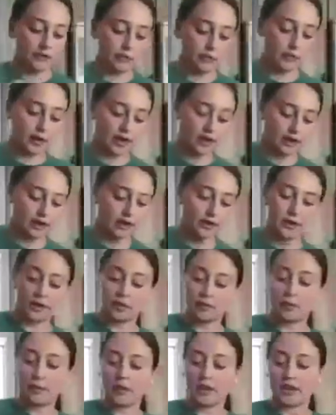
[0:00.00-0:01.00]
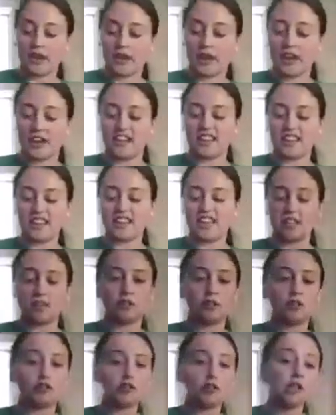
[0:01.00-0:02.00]
we are going to put it on the
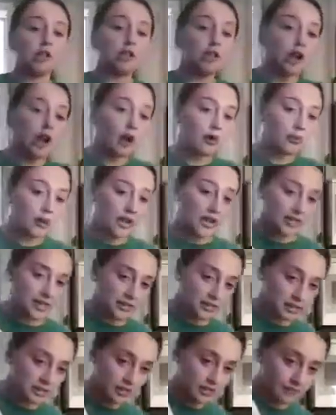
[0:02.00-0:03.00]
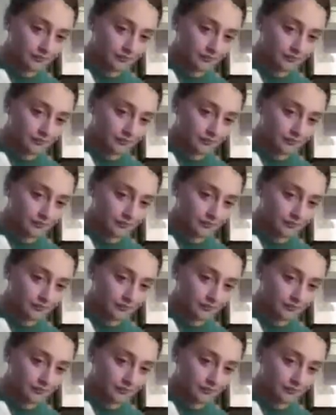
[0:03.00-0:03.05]
slowest